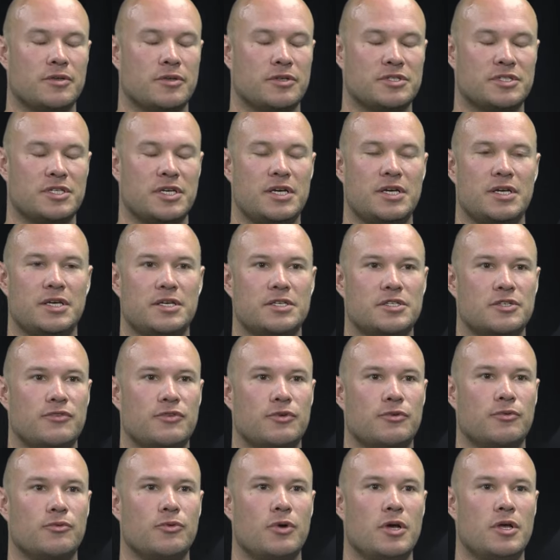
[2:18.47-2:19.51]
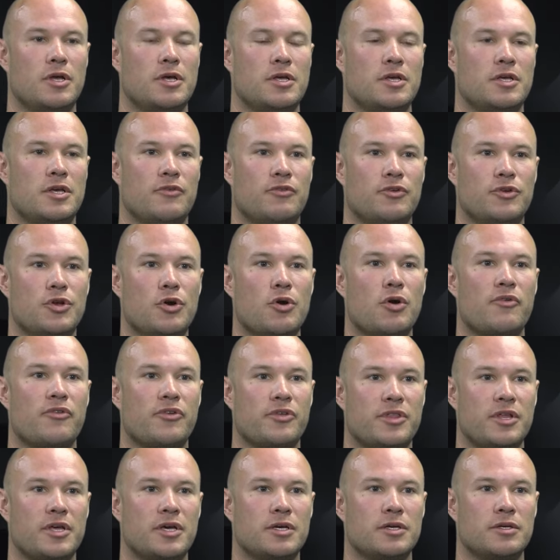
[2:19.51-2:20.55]
The saying is if you, if you know
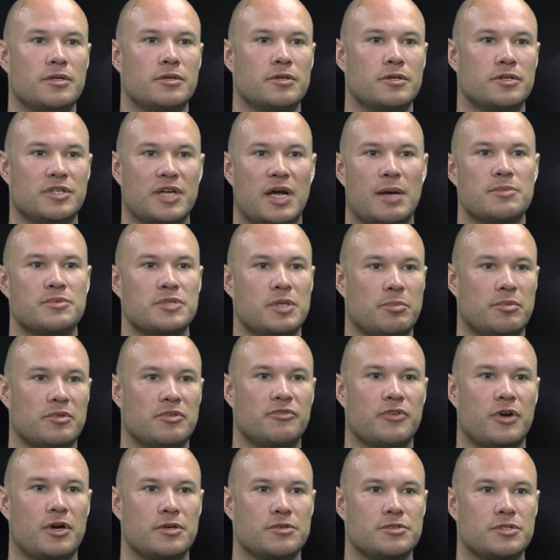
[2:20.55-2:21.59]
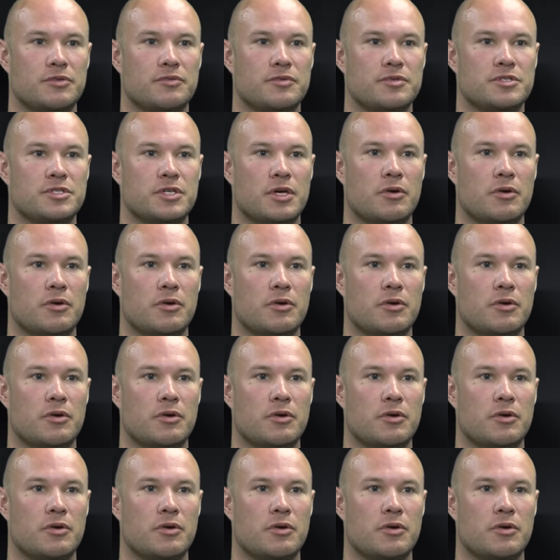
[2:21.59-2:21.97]
everything, your time's up at the fire service.